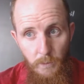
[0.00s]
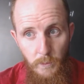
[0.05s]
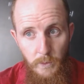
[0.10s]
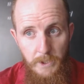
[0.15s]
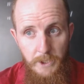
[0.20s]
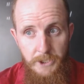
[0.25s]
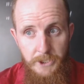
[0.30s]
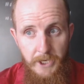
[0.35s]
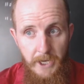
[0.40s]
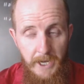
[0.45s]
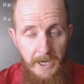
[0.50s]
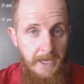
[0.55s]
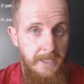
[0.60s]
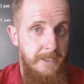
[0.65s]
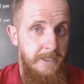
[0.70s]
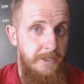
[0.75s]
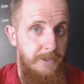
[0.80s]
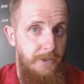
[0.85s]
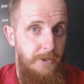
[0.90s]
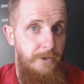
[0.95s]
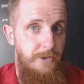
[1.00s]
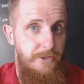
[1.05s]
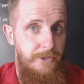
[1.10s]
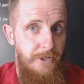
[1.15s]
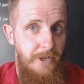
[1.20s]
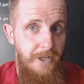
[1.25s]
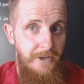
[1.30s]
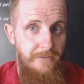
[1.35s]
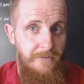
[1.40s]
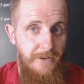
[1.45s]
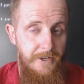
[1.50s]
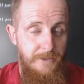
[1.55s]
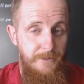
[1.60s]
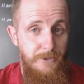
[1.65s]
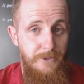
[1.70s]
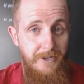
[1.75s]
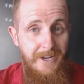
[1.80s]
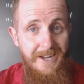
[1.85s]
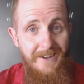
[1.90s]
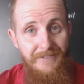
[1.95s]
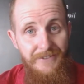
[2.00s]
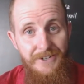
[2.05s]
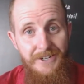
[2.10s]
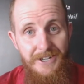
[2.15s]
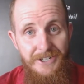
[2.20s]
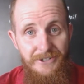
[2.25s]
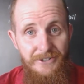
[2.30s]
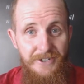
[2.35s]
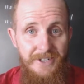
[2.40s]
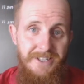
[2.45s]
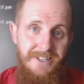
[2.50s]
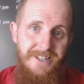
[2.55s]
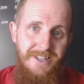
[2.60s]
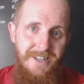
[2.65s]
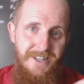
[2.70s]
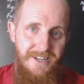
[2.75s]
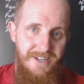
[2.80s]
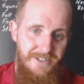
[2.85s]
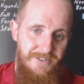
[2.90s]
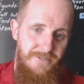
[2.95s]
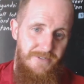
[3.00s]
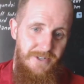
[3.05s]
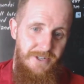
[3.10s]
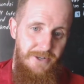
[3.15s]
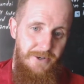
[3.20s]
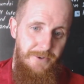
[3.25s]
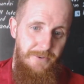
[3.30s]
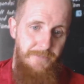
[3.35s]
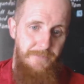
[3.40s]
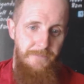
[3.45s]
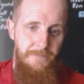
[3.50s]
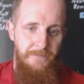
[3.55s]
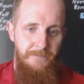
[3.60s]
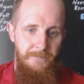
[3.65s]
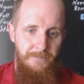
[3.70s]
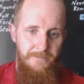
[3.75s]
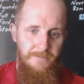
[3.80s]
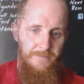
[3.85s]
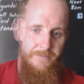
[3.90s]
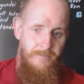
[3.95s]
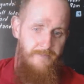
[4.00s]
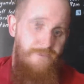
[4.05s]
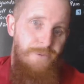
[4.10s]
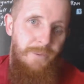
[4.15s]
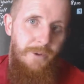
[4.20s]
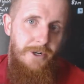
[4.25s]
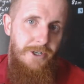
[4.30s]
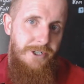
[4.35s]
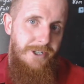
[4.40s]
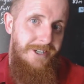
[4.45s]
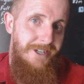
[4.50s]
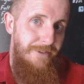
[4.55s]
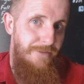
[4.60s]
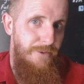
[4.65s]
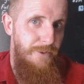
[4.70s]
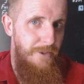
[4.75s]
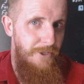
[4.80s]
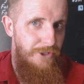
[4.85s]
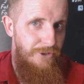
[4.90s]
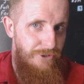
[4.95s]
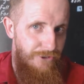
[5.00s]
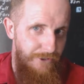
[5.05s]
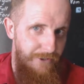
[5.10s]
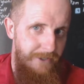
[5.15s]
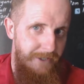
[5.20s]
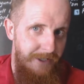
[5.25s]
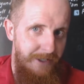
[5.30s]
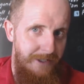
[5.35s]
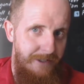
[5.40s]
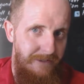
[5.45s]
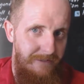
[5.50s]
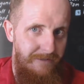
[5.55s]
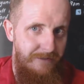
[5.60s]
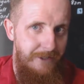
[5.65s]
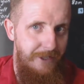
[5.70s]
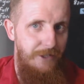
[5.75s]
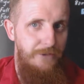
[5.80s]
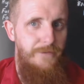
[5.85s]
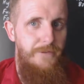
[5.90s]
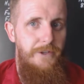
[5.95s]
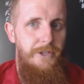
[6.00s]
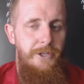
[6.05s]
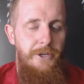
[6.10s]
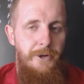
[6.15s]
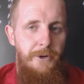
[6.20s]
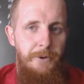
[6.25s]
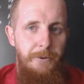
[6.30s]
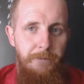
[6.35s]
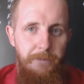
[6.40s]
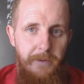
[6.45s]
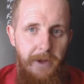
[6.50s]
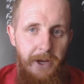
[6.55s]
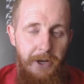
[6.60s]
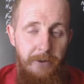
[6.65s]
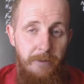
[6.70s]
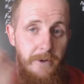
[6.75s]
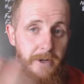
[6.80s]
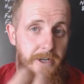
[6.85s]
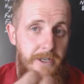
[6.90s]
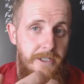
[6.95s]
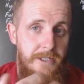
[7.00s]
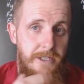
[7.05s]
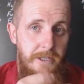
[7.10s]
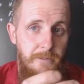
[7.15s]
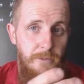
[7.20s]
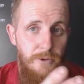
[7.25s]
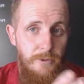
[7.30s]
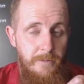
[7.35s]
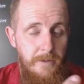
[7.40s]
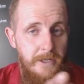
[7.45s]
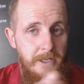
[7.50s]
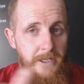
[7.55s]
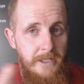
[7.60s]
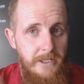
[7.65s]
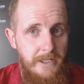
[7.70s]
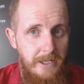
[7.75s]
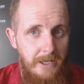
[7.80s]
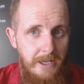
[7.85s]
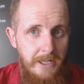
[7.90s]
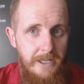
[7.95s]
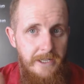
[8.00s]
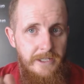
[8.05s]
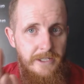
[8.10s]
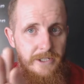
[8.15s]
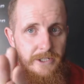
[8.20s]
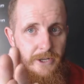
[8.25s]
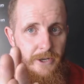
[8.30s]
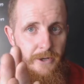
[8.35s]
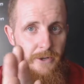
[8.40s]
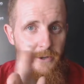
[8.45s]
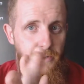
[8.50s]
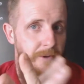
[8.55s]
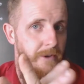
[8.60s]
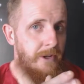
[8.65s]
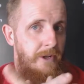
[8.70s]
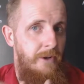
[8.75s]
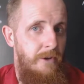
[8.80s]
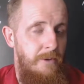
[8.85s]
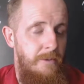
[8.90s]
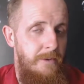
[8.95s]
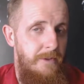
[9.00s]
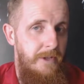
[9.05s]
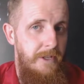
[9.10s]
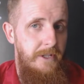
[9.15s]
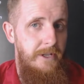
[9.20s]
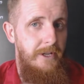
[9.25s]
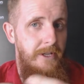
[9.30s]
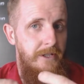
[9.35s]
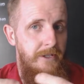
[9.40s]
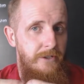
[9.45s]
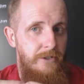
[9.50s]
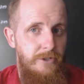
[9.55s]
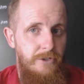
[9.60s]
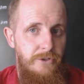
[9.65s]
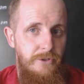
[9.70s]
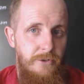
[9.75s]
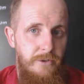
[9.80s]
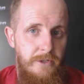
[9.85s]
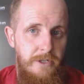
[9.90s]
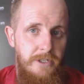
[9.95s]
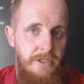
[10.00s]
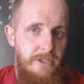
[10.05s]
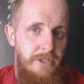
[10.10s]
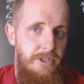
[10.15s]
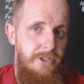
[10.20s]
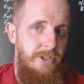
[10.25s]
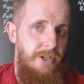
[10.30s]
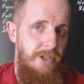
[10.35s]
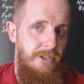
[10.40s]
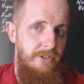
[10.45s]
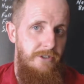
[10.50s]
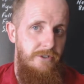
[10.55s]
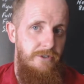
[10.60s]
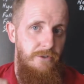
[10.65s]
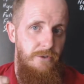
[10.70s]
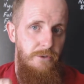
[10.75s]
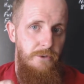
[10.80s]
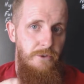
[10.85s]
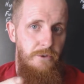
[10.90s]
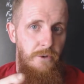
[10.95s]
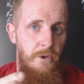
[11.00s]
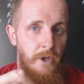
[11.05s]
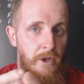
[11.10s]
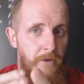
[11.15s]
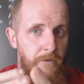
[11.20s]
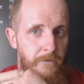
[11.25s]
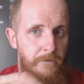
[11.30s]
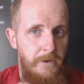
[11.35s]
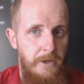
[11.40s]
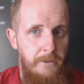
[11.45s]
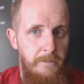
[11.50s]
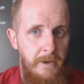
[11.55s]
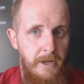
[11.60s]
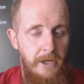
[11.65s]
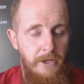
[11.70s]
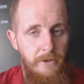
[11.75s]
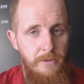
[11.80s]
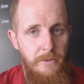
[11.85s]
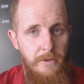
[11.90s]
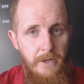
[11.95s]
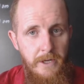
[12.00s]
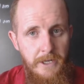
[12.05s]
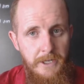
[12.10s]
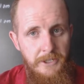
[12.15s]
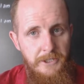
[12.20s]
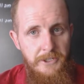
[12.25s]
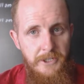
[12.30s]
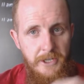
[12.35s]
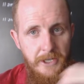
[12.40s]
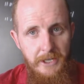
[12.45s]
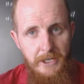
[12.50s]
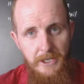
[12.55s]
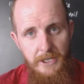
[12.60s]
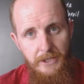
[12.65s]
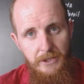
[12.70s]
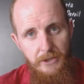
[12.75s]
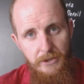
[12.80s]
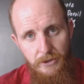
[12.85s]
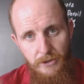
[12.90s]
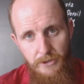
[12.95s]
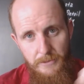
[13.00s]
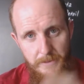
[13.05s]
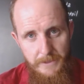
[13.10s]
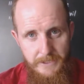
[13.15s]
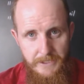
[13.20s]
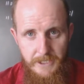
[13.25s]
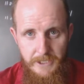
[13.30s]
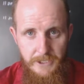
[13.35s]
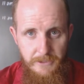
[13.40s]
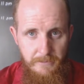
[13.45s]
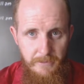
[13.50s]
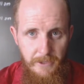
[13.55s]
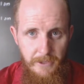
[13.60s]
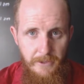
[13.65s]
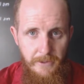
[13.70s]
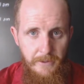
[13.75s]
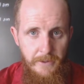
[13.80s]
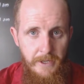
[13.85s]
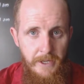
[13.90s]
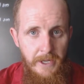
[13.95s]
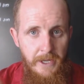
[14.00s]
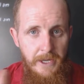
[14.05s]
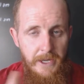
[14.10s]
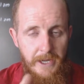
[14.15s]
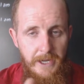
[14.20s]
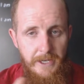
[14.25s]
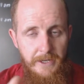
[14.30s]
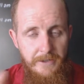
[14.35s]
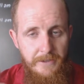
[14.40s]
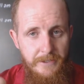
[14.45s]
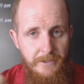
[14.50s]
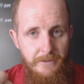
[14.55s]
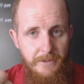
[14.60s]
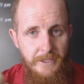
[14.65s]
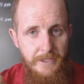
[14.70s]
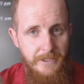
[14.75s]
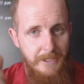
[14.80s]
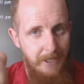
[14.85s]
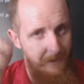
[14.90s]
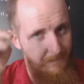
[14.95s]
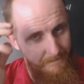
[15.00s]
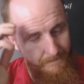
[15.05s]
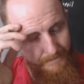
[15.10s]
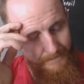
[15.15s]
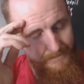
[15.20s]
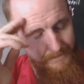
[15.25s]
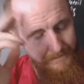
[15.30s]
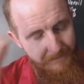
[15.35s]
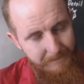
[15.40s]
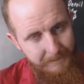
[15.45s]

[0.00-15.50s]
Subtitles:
which has its own side effects, which I'll have to touch on in the next video. Thank you for watching, and if you enjoyed this video and you would like to see more, please let us know, along with any other stories, suggestions, or feedback you would like to share in the comment section below. And until next time,